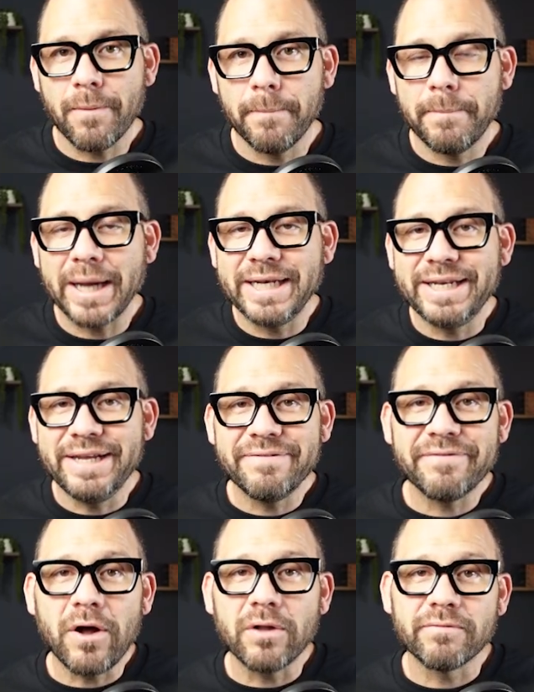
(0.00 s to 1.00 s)
by
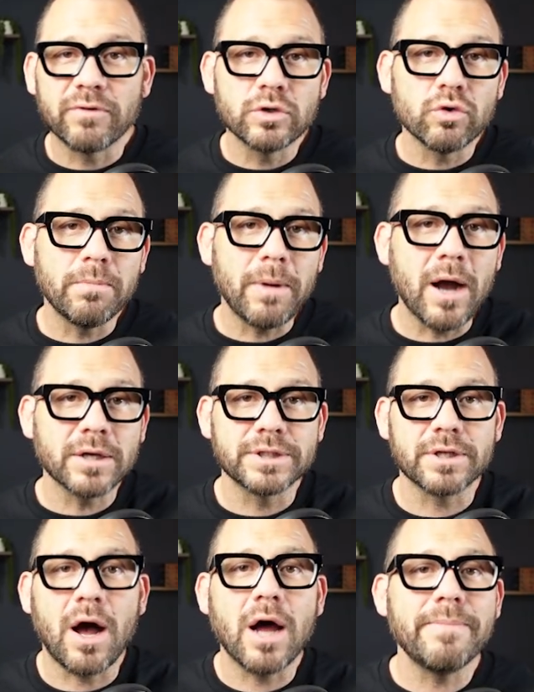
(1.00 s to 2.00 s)
default, VirtualBox
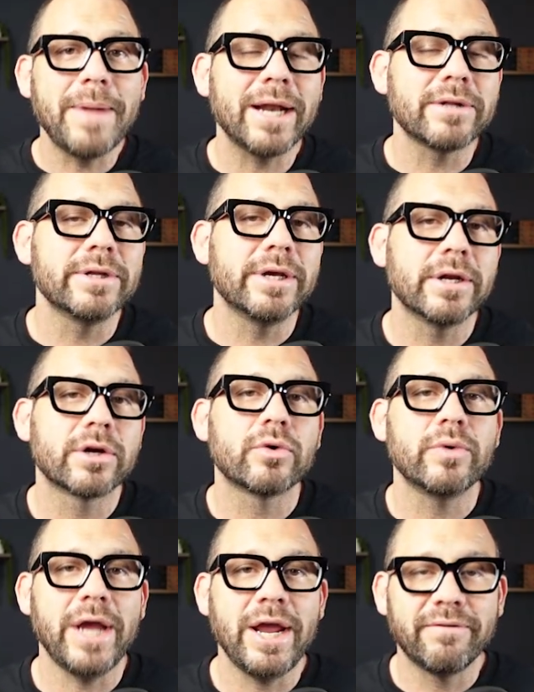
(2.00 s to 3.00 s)
is automatically going to
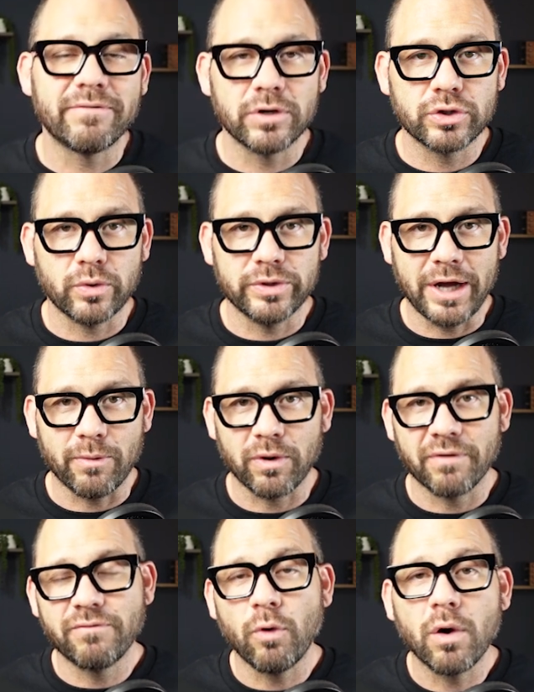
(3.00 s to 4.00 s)
create a virtual
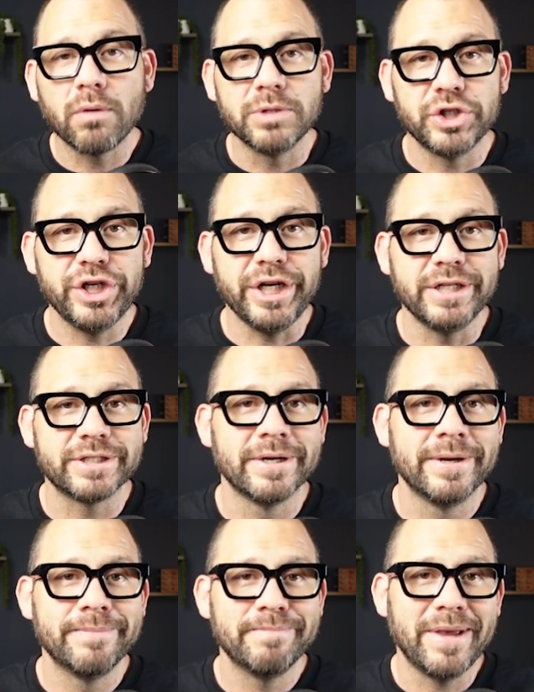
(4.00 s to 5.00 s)
network for our machines,
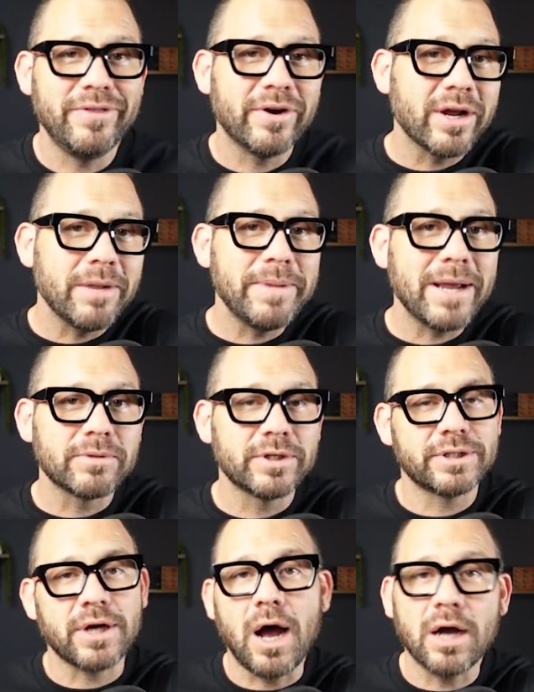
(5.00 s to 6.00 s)
and they're going to be able to
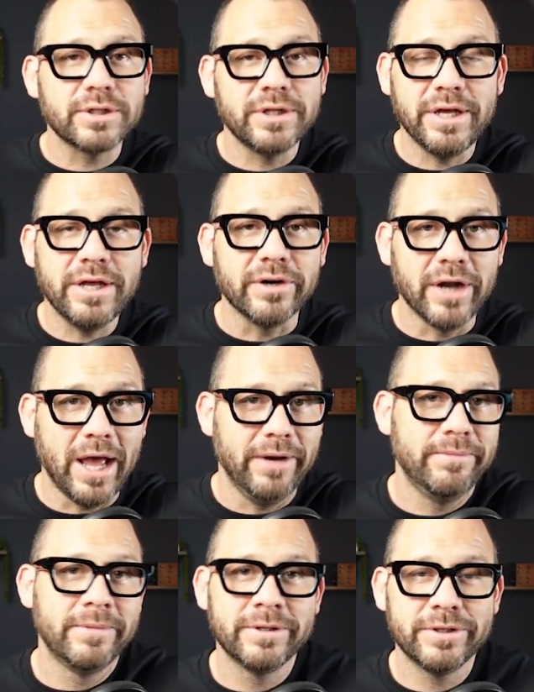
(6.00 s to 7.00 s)
talk to the internet.
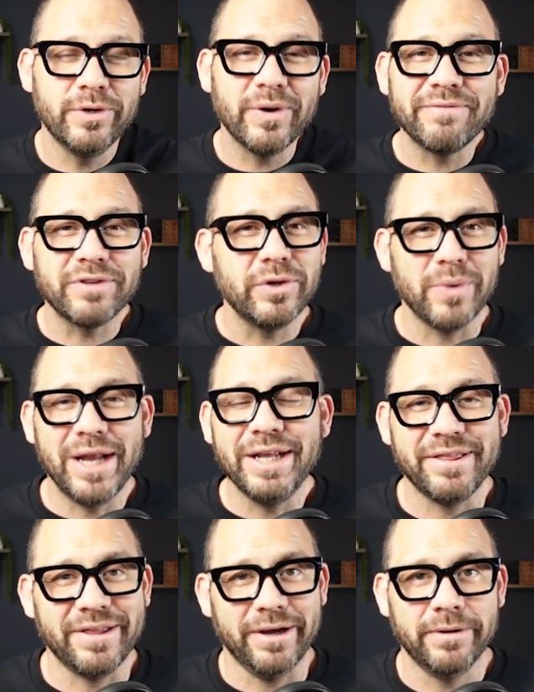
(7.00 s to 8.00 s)
You don't have to do
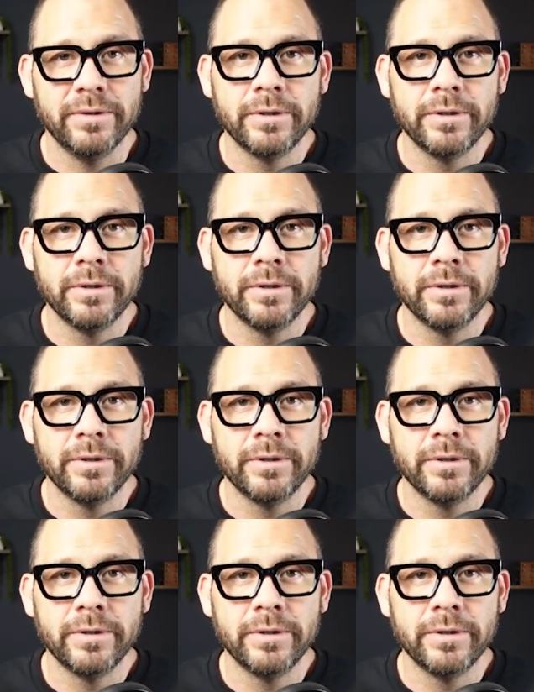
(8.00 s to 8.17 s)
anything.